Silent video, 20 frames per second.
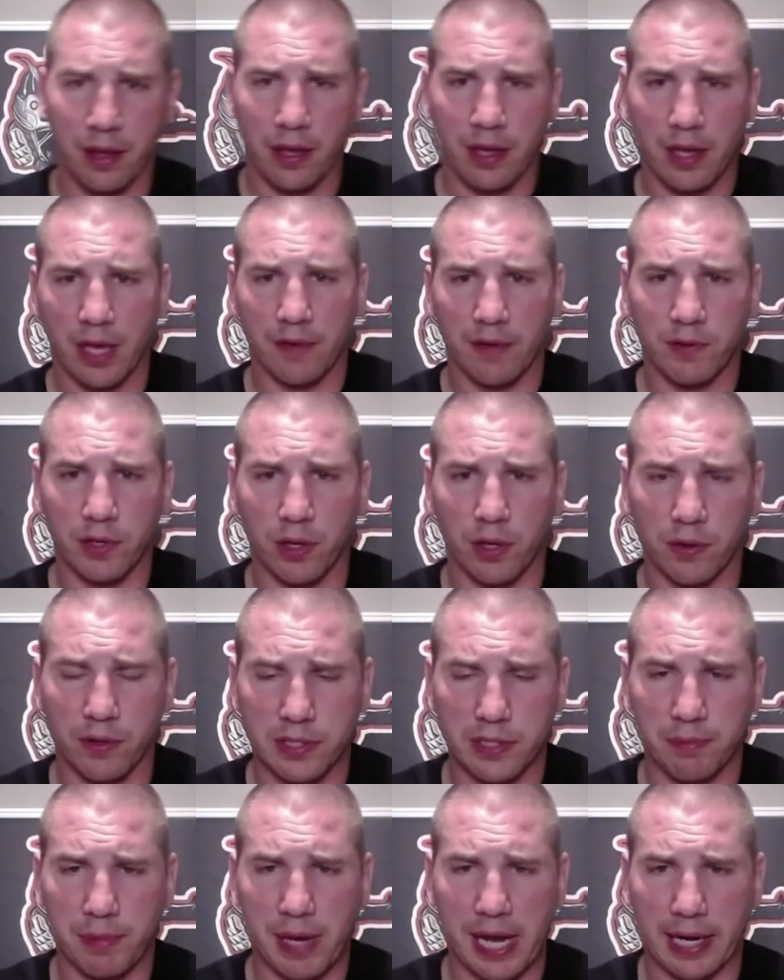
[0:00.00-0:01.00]
If you know there's
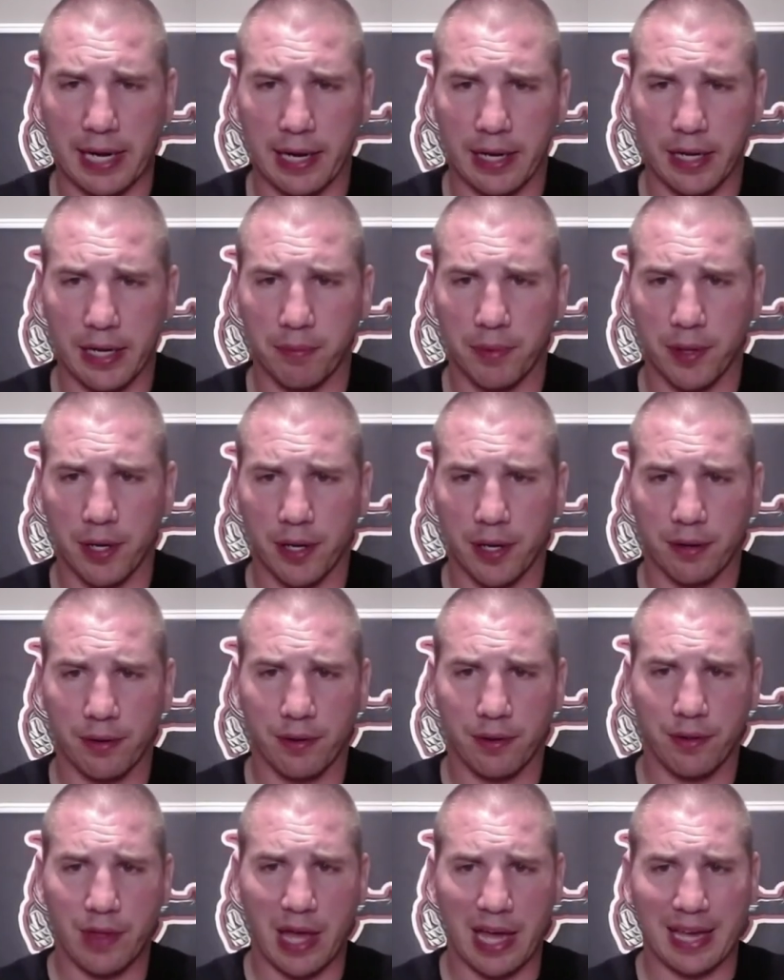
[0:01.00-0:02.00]
a bad guy up there,
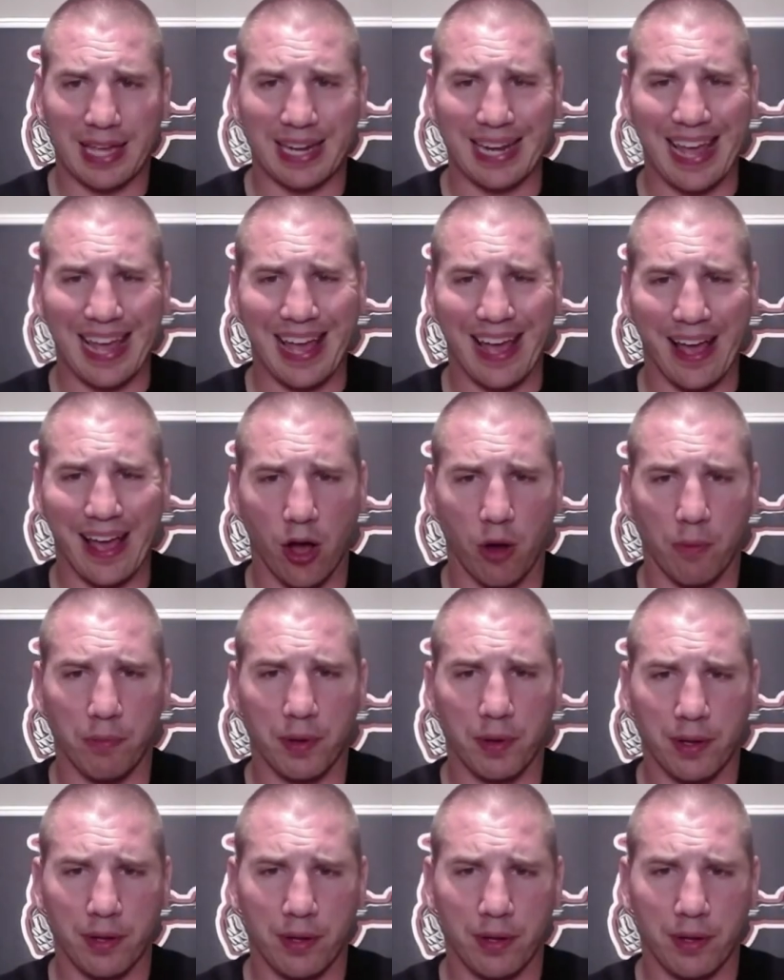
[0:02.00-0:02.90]
that can help.